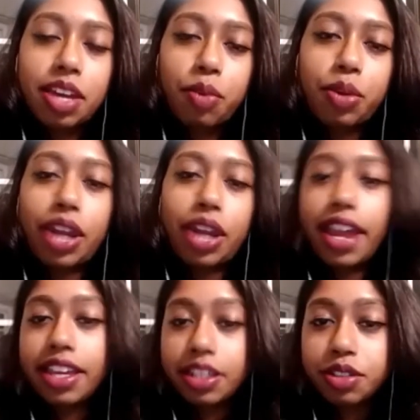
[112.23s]
when I
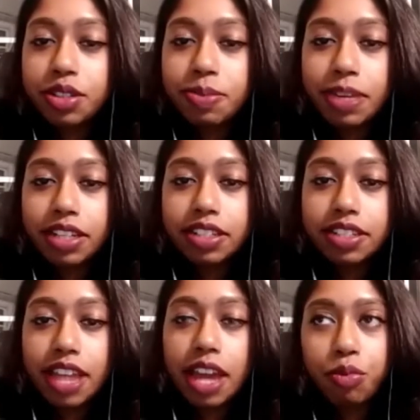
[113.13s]
get to spend
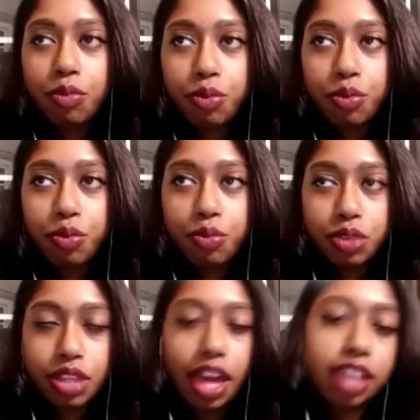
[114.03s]
time
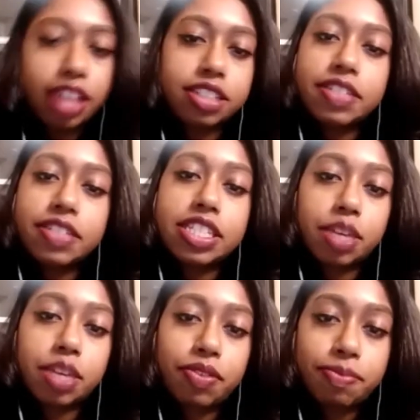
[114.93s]
with activities
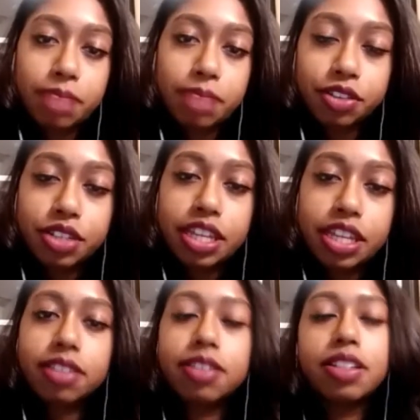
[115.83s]
that we've planned
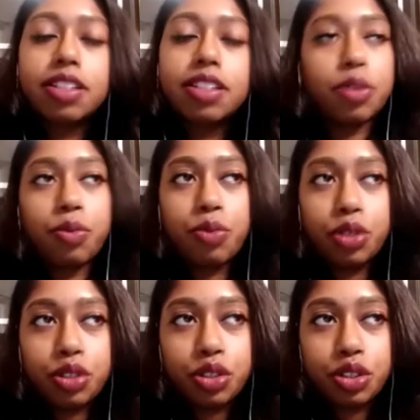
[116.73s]
together,
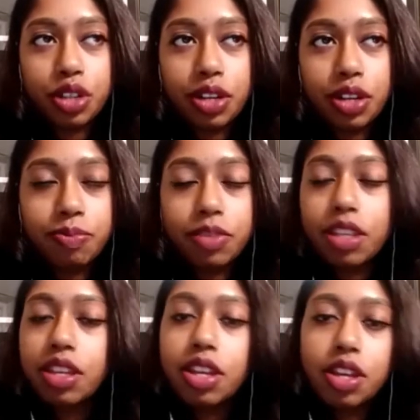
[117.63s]
which
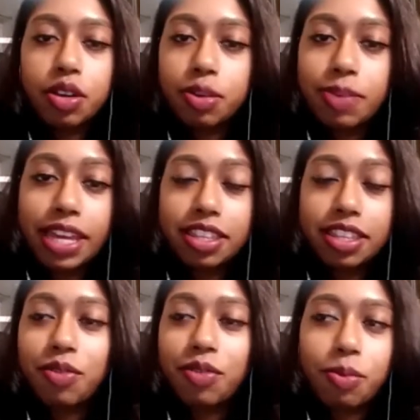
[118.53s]
could be
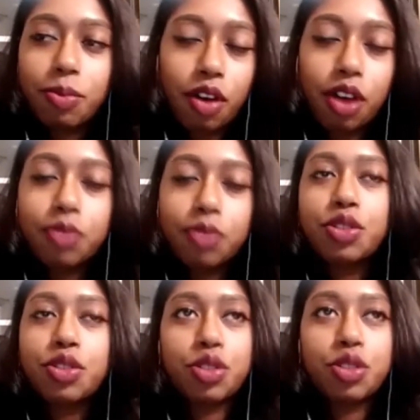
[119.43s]
anything from
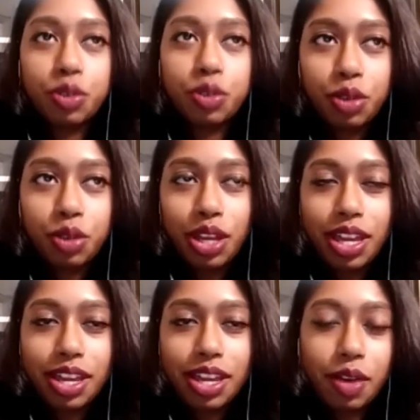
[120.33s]
crafts to
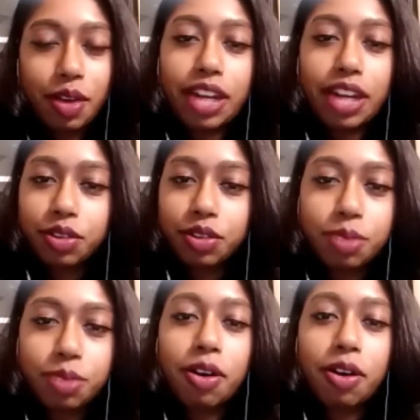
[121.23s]
going out to the
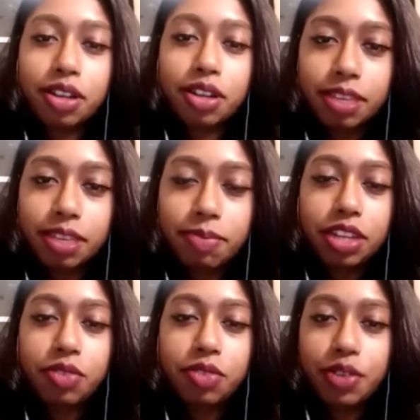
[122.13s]
park and
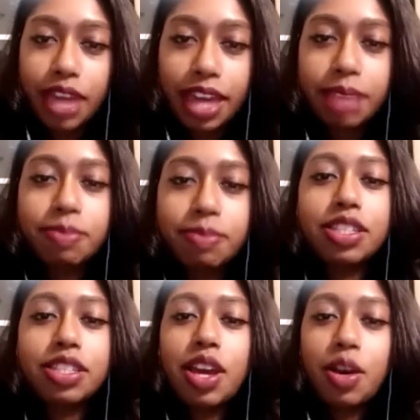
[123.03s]
a few
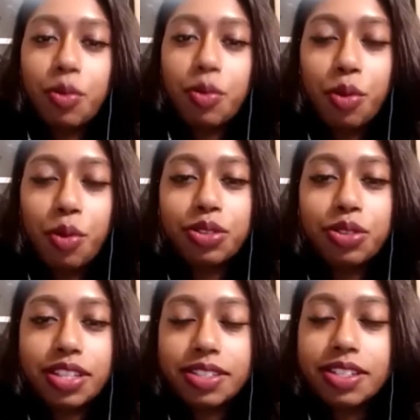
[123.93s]
games, walks,
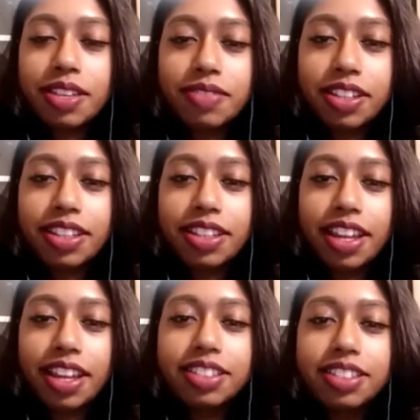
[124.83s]
and stuff like that.